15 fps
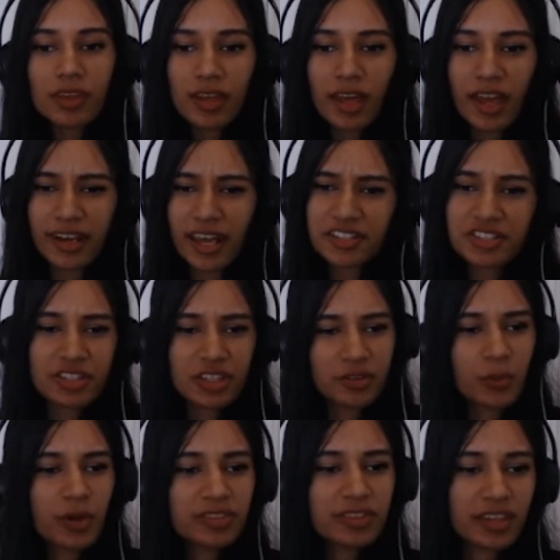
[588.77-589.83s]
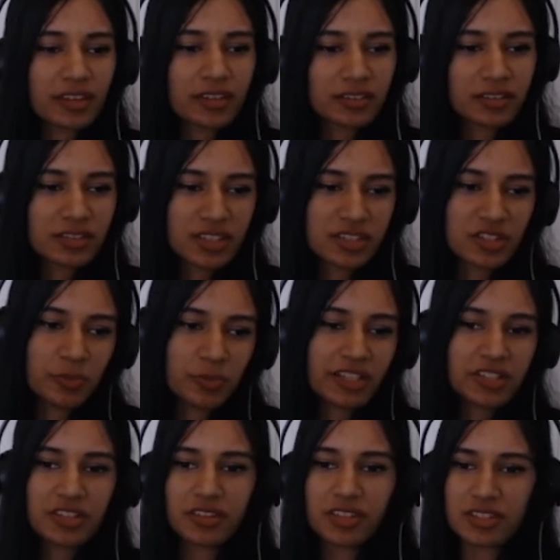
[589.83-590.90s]
And actually one thing, since you
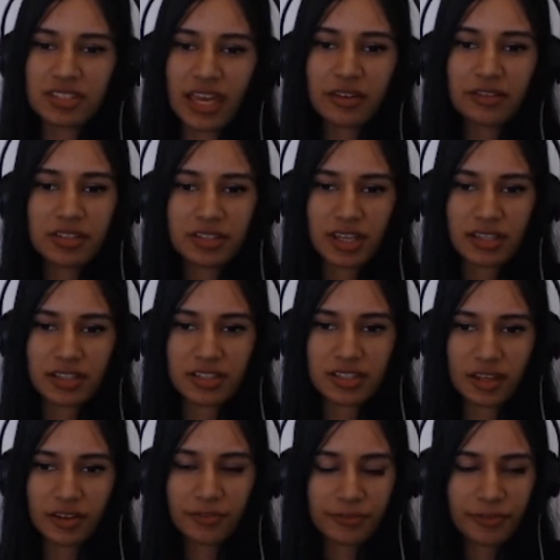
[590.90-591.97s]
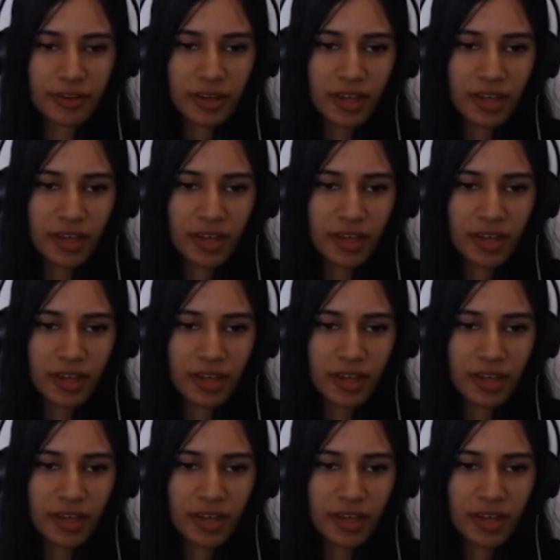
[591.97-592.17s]
mentioned the sound design stuff,